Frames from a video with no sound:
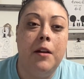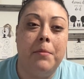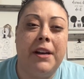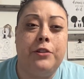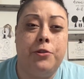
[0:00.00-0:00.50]

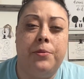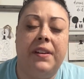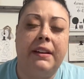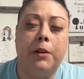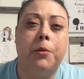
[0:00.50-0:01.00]
but I do
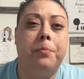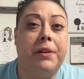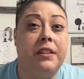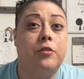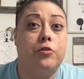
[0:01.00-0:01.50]
think it would be
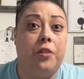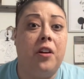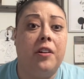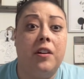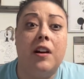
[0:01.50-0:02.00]
the
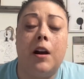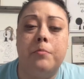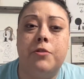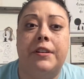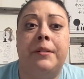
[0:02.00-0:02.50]
stronger
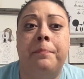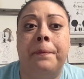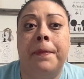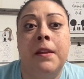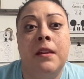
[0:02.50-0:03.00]
option.
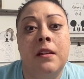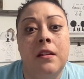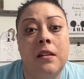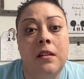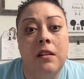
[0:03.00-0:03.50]

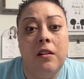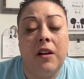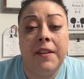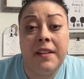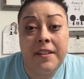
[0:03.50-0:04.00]

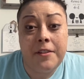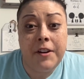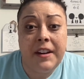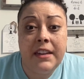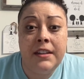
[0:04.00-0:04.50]
On the other
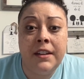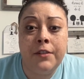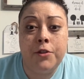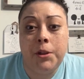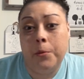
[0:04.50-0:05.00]
hand, if
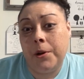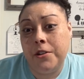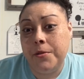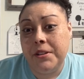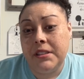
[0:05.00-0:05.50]
she were
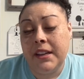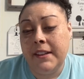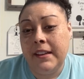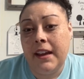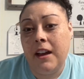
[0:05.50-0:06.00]
to assign
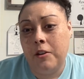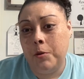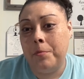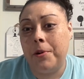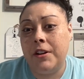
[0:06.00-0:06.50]
the
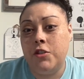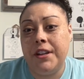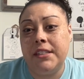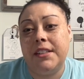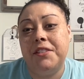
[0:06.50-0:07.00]
at-home
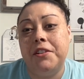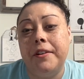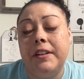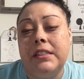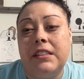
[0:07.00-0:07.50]
project as
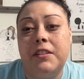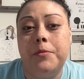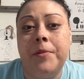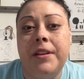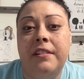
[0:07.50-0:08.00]
her
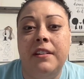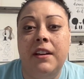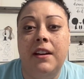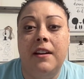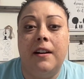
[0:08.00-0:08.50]
assessment,
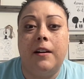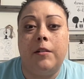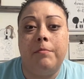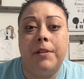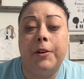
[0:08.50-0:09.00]

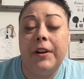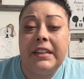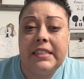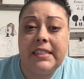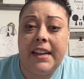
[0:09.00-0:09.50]
the
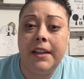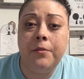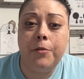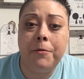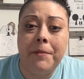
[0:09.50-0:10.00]
grades taken
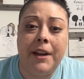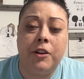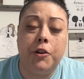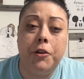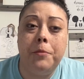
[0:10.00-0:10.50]
from that
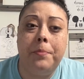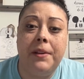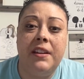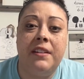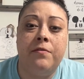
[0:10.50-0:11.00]
could
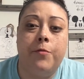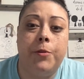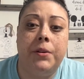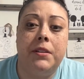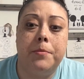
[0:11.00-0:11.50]
be
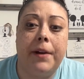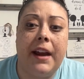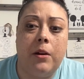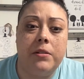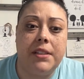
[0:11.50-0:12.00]
influenced by
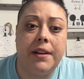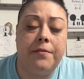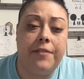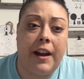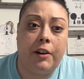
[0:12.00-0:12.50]
outside
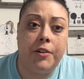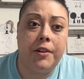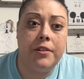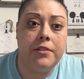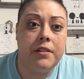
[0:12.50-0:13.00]

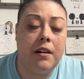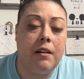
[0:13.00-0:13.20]
factors.